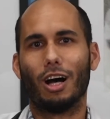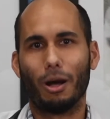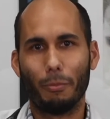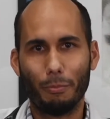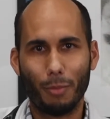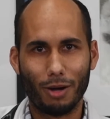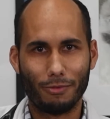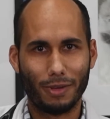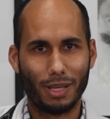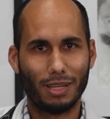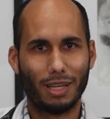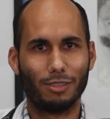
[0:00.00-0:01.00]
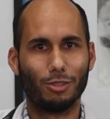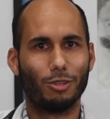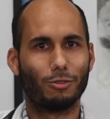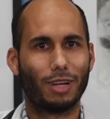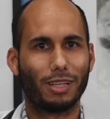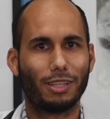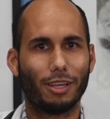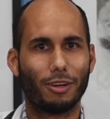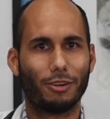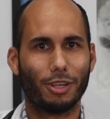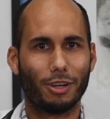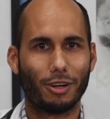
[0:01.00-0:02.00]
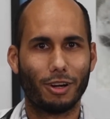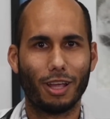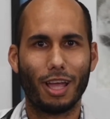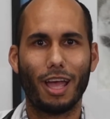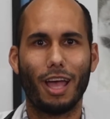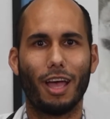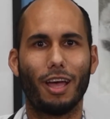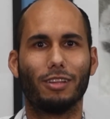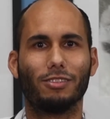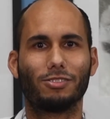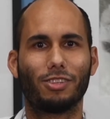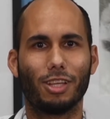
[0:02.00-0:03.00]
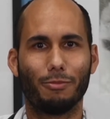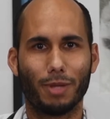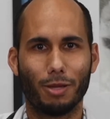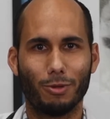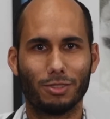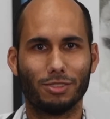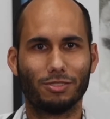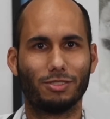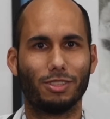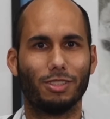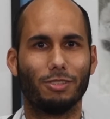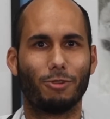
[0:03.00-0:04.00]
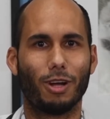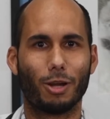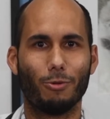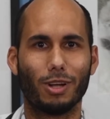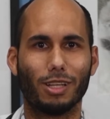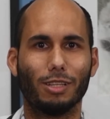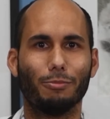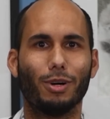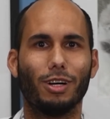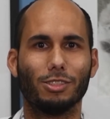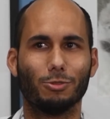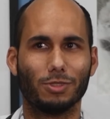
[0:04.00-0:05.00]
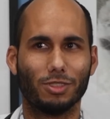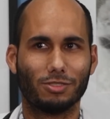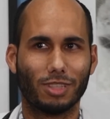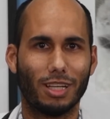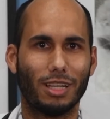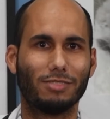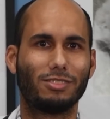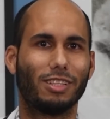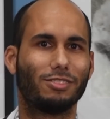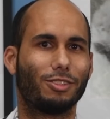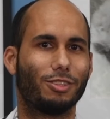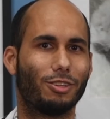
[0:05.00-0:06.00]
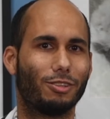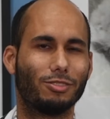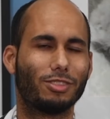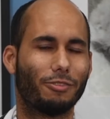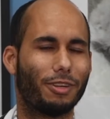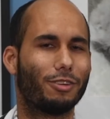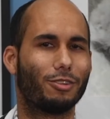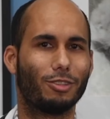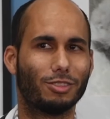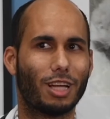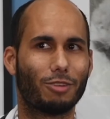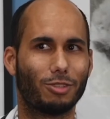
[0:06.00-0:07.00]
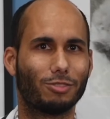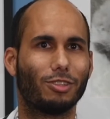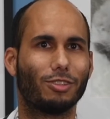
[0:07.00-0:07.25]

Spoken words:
Muffin, a little rat terrier, and Skippy, which is the rowdy one in the bunch, which is a six-year-old, seven-year-old Jack Russell